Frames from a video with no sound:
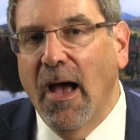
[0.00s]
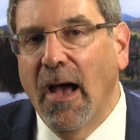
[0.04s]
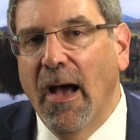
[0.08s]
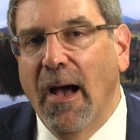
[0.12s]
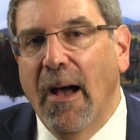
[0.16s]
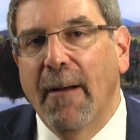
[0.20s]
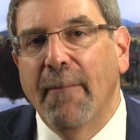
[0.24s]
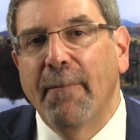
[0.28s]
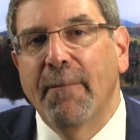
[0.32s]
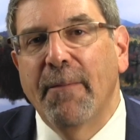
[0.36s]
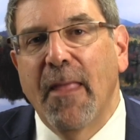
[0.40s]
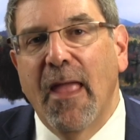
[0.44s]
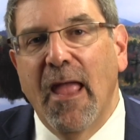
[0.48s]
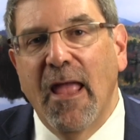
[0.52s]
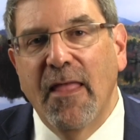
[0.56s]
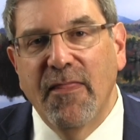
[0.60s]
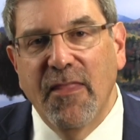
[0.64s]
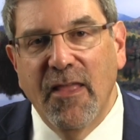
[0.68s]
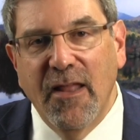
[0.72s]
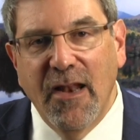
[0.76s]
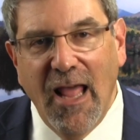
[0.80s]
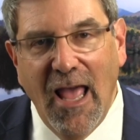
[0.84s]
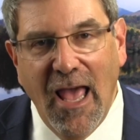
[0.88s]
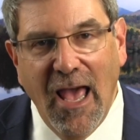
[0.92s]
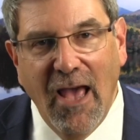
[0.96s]

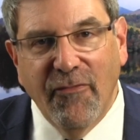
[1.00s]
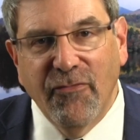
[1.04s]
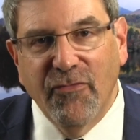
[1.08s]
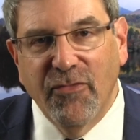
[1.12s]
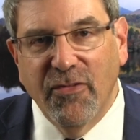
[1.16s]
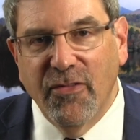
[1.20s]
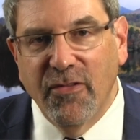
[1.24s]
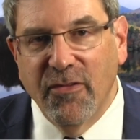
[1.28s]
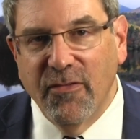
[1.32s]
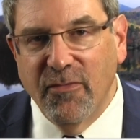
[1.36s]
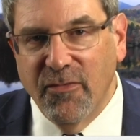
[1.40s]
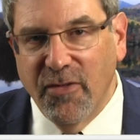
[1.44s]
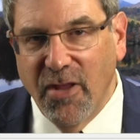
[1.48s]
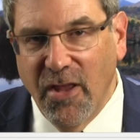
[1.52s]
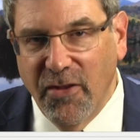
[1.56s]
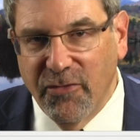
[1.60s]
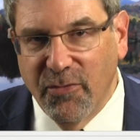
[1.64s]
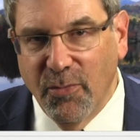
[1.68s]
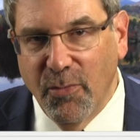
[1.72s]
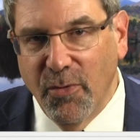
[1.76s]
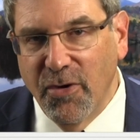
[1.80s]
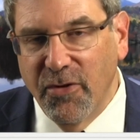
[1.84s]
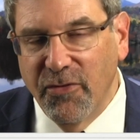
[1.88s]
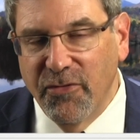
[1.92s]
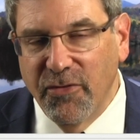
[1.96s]
and then after the
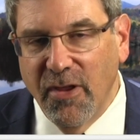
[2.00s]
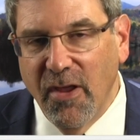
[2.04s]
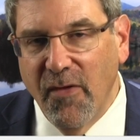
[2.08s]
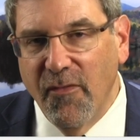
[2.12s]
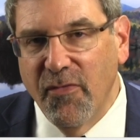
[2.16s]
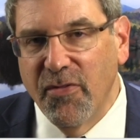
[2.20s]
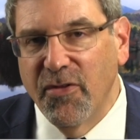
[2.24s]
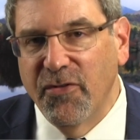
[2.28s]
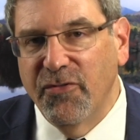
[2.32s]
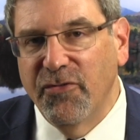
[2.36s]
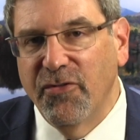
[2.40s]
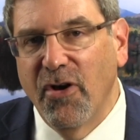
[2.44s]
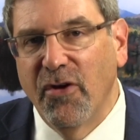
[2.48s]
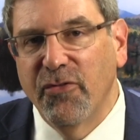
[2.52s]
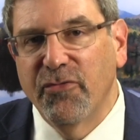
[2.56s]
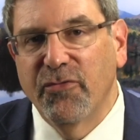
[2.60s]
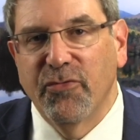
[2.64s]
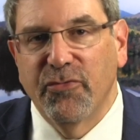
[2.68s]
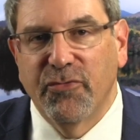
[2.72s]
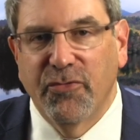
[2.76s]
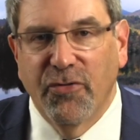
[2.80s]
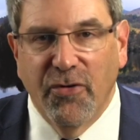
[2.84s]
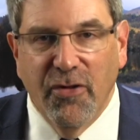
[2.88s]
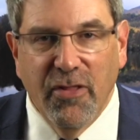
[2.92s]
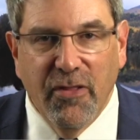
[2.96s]
testimony is given, the judge
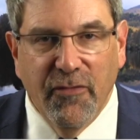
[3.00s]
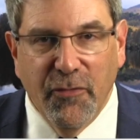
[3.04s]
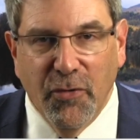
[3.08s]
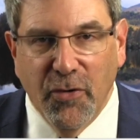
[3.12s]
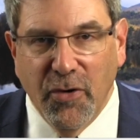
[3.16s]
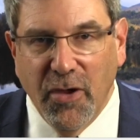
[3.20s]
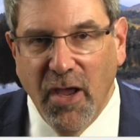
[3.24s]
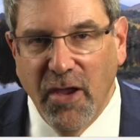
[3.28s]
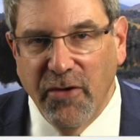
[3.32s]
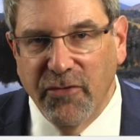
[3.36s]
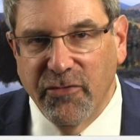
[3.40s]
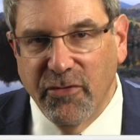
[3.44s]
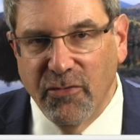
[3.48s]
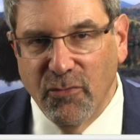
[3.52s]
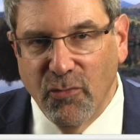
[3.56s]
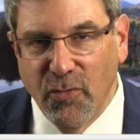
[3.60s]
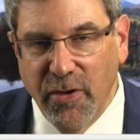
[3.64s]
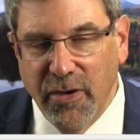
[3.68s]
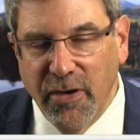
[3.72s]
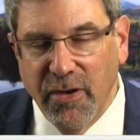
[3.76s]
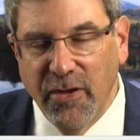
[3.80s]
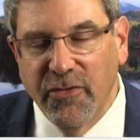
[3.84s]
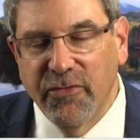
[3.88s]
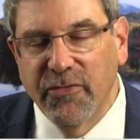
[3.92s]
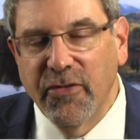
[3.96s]
will turn to the vocational
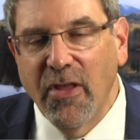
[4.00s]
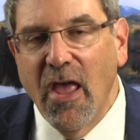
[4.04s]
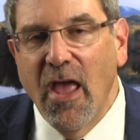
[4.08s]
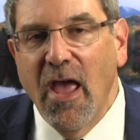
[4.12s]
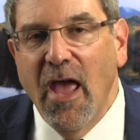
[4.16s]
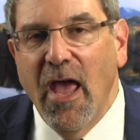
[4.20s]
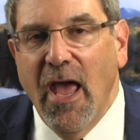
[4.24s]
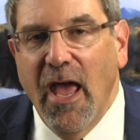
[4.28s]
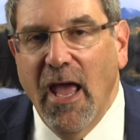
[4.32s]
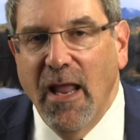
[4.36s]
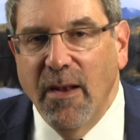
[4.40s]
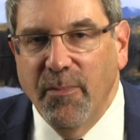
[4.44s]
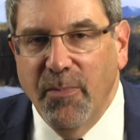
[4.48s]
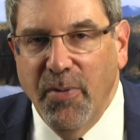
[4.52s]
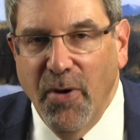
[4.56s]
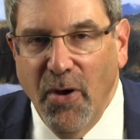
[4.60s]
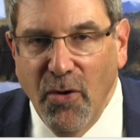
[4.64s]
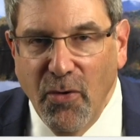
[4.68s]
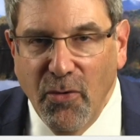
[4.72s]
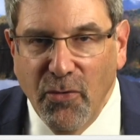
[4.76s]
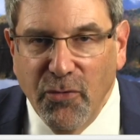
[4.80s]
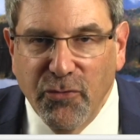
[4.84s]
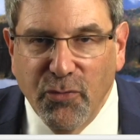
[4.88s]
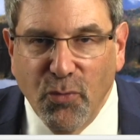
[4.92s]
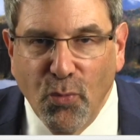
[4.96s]
witness and
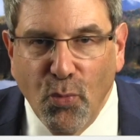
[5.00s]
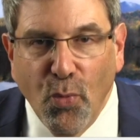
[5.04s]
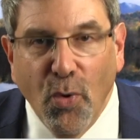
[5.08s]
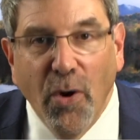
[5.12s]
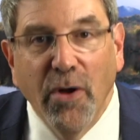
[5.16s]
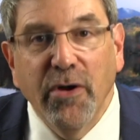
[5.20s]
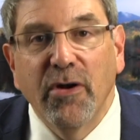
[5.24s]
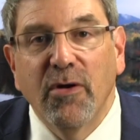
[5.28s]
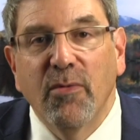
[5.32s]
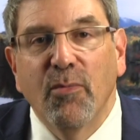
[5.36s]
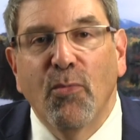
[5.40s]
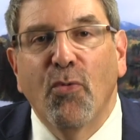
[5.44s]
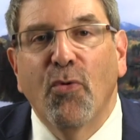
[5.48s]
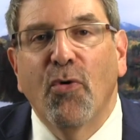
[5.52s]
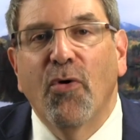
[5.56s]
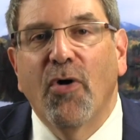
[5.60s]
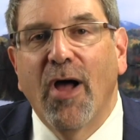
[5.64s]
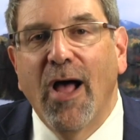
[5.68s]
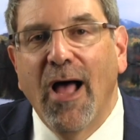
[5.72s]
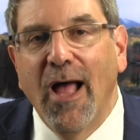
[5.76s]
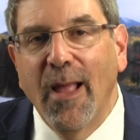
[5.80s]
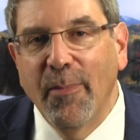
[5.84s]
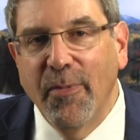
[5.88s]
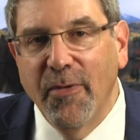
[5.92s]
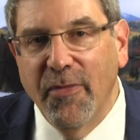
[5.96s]
pose one or more
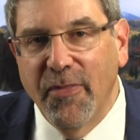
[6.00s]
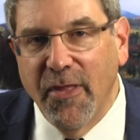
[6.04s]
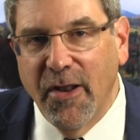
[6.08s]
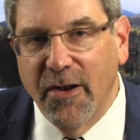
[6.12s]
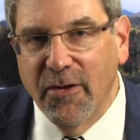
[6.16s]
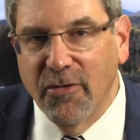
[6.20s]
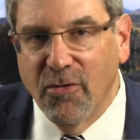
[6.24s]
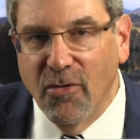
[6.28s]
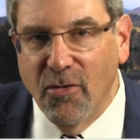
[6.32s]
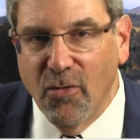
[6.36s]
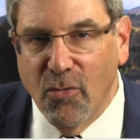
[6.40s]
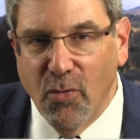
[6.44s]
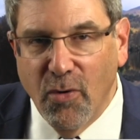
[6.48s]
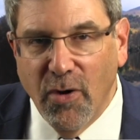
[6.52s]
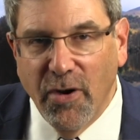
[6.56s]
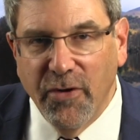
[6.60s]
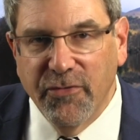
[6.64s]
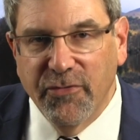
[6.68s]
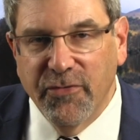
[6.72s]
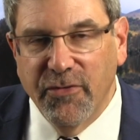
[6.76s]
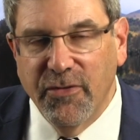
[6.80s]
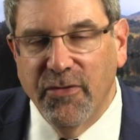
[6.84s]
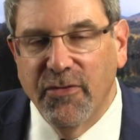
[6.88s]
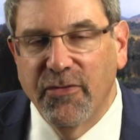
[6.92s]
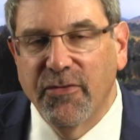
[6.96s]
hypothetical
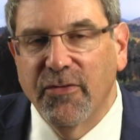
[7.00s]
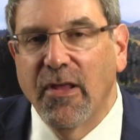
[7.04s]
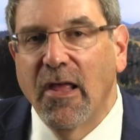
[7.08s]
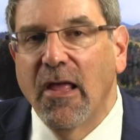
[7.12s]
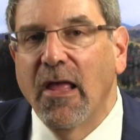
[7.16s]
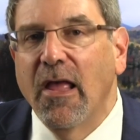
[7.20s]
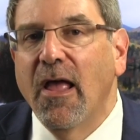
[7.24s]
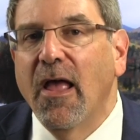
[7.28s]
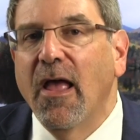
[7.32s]
questions.